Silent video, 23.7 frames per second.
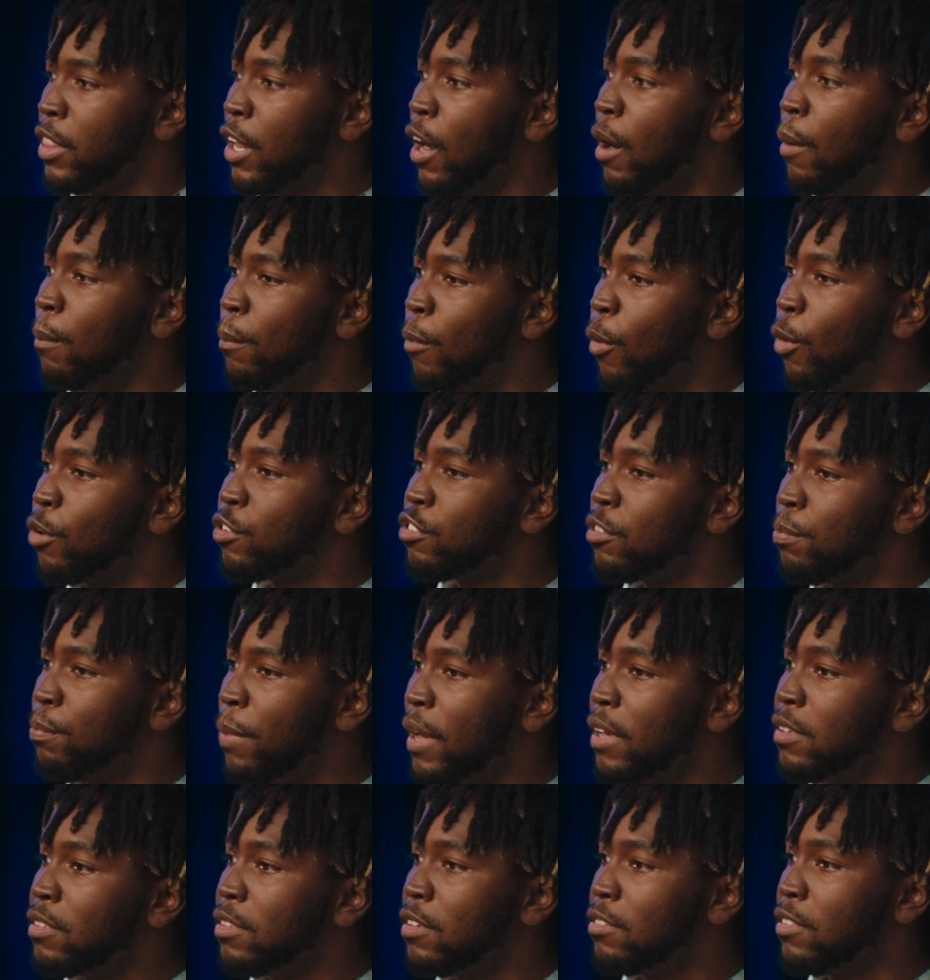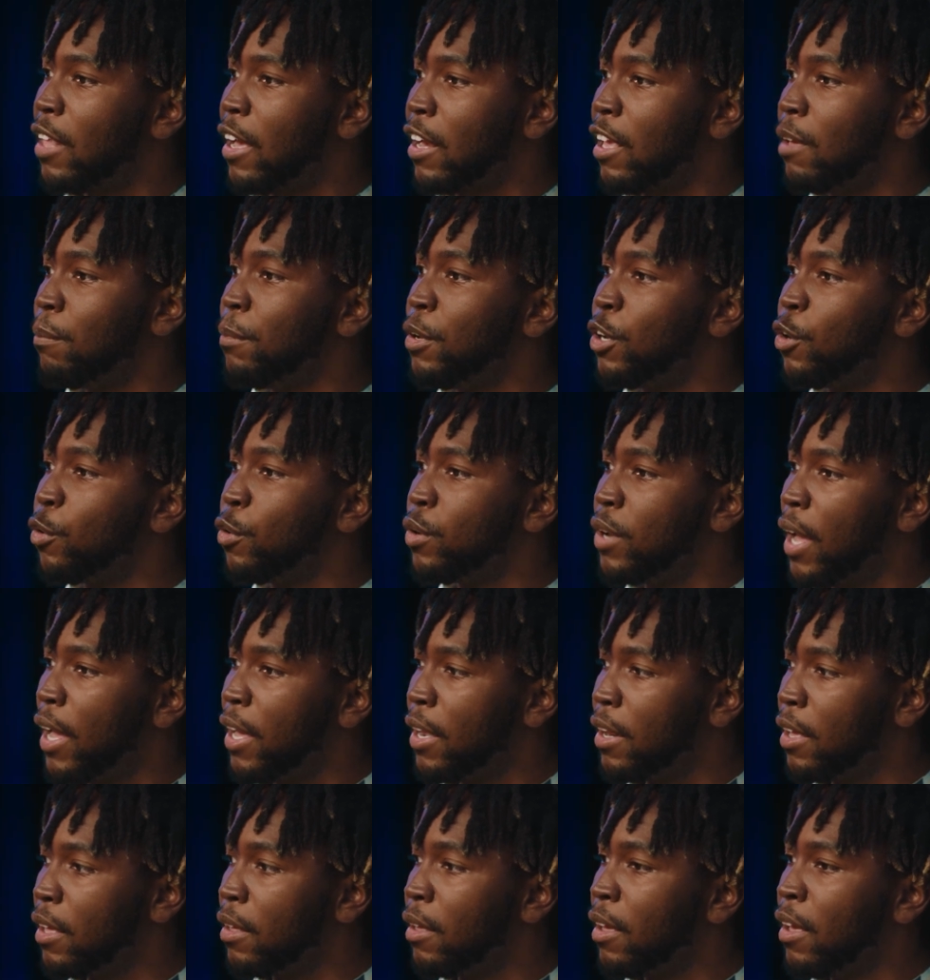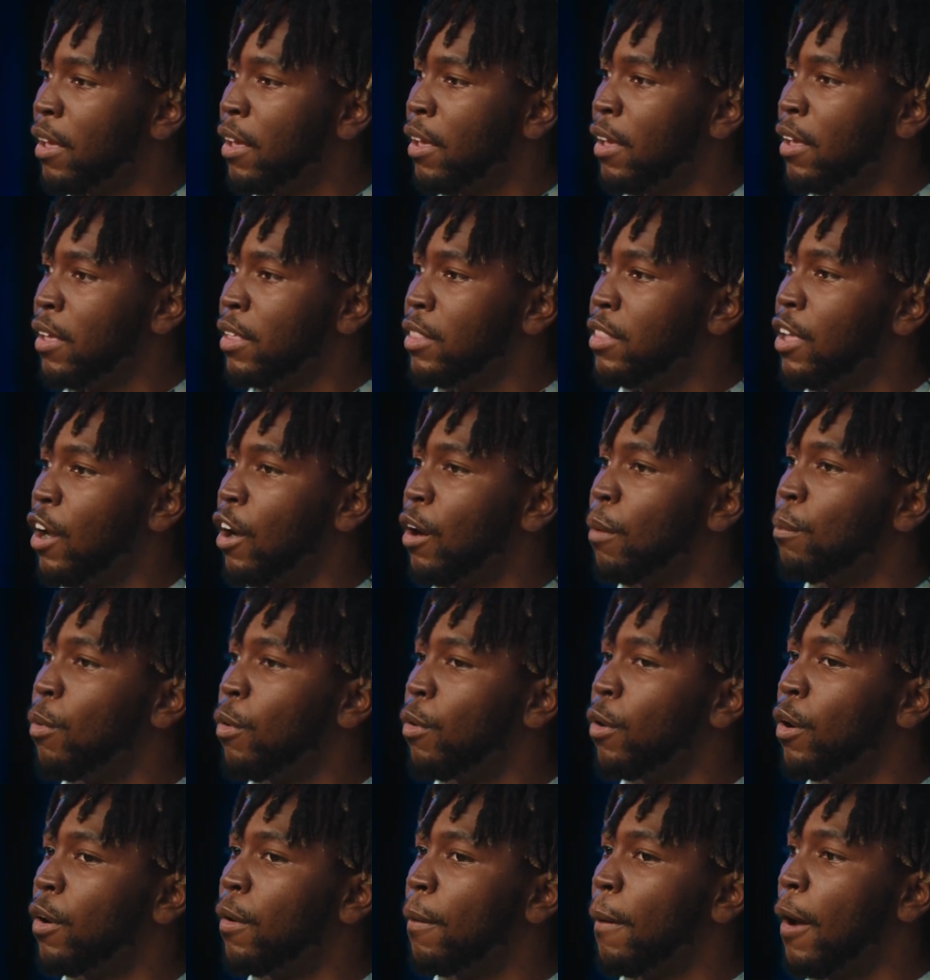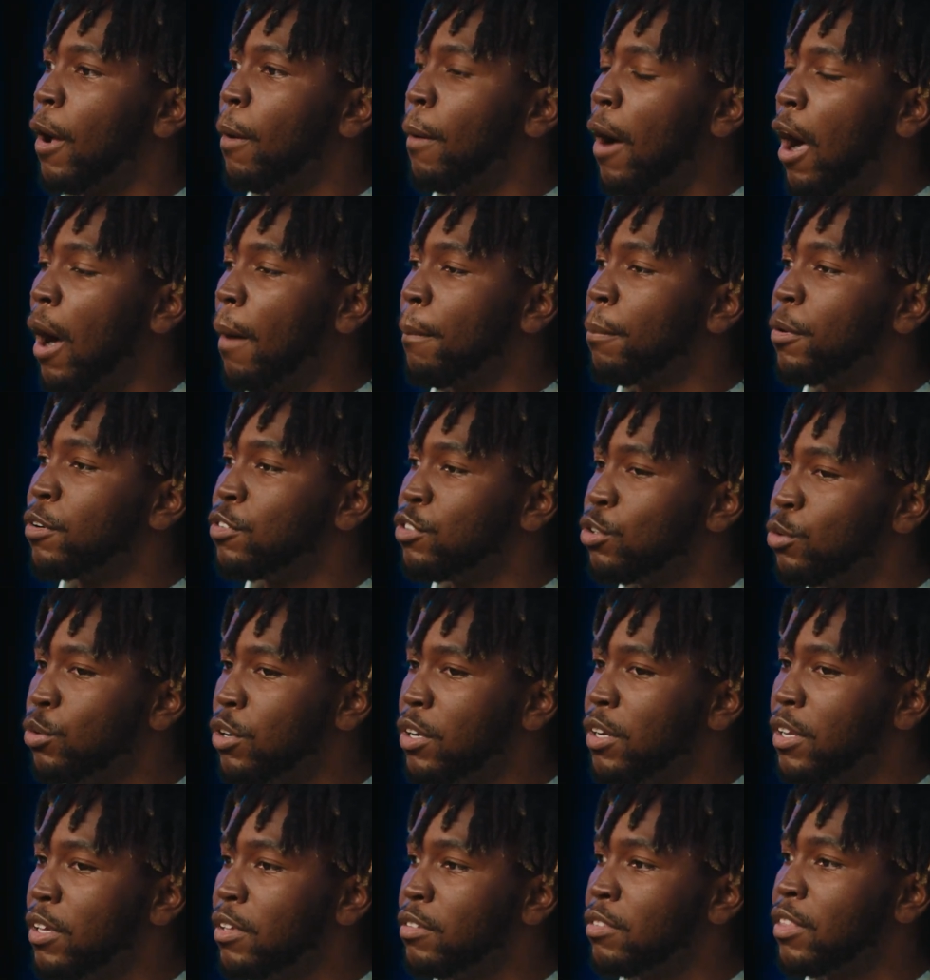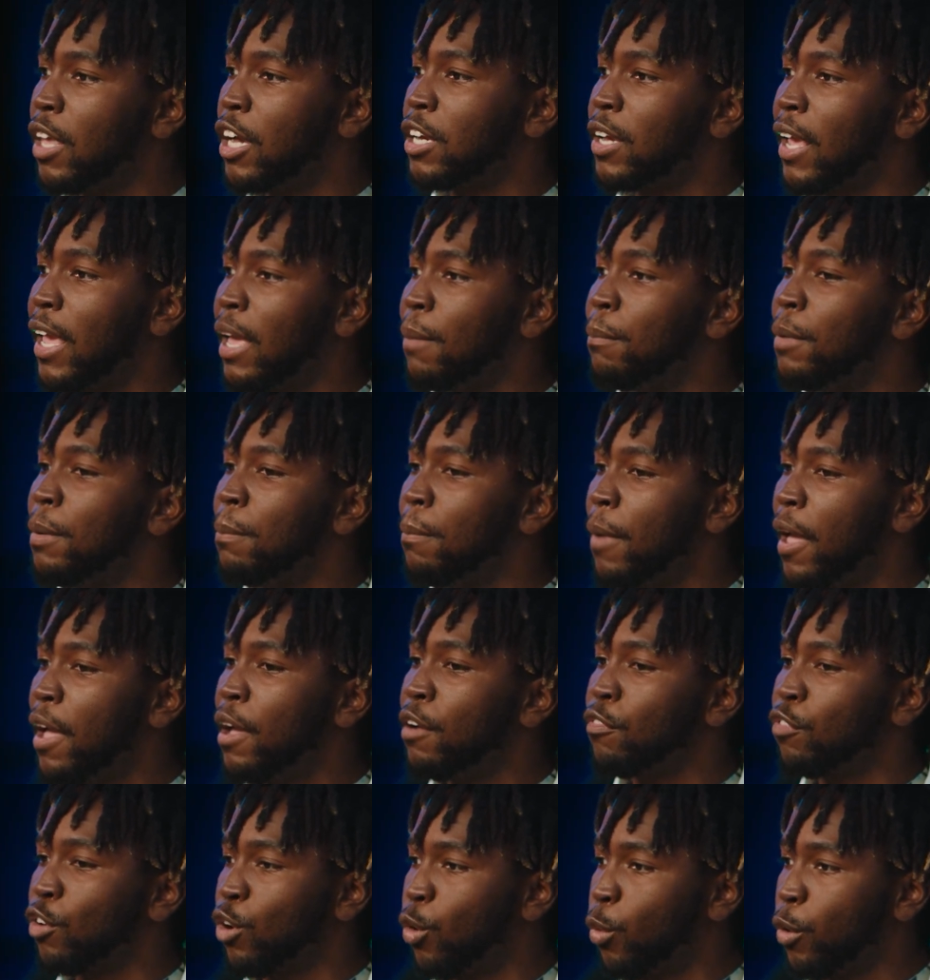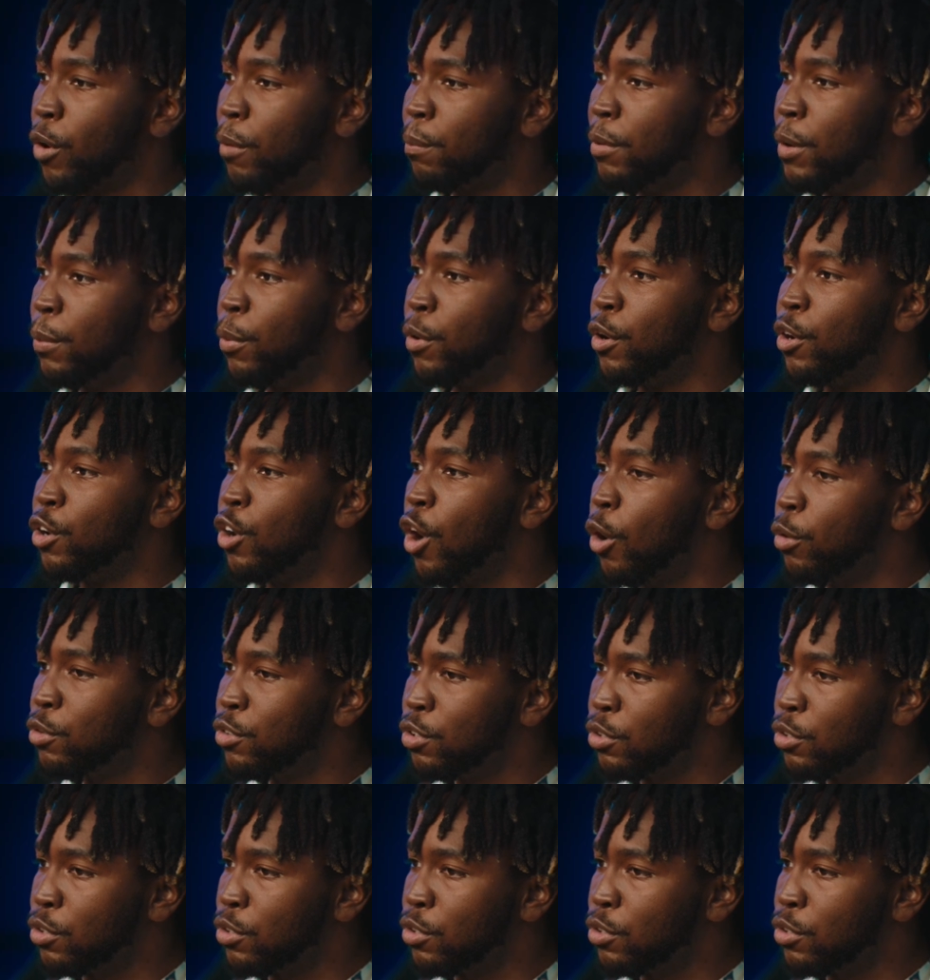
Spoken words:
There are more spaces that can be created. There are more opportunities that can be made for queer people to go